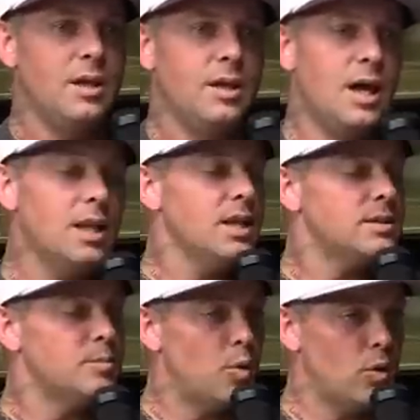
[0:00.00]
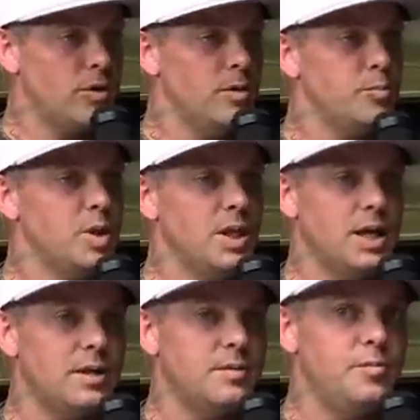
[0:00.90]
not less important, but
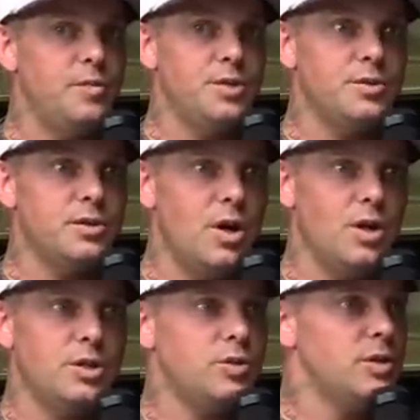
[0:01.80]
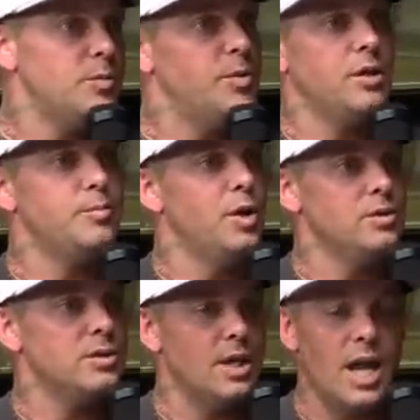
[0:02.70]
like there's gnarly tricks being
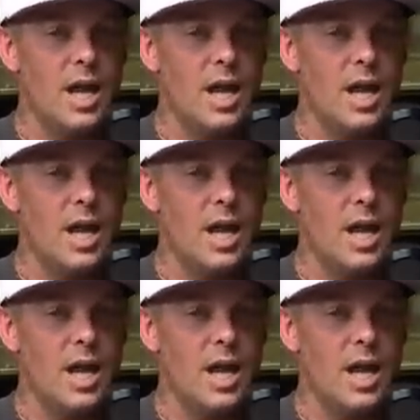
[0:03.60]
posted